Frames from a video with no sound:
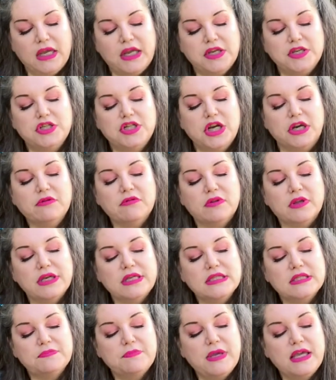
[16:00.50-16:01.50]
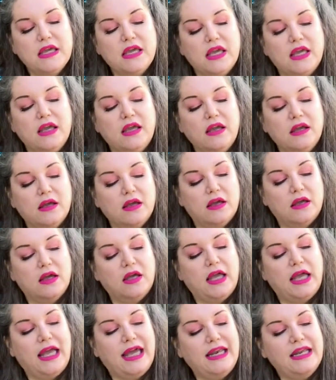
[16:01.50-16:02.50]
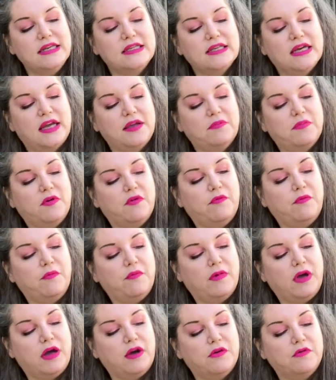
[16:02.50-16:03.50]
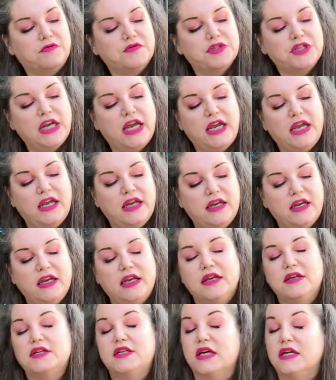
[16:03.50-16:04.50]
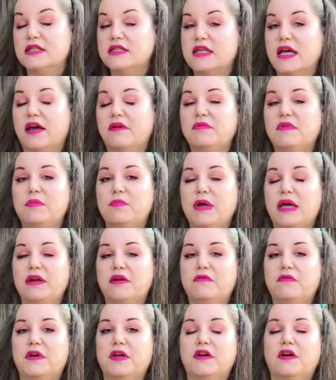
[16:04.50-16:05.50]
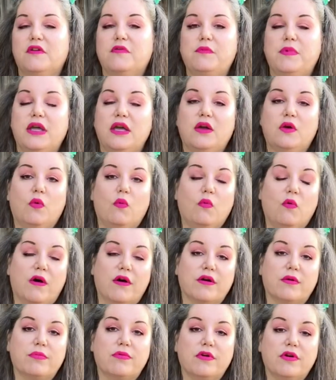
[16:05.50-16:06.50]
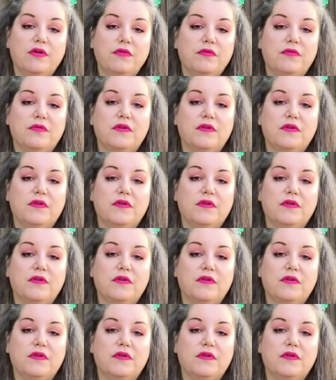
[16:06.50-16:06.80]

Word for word: generally speaking, any type of, of chain does have the benefit of being waterproof.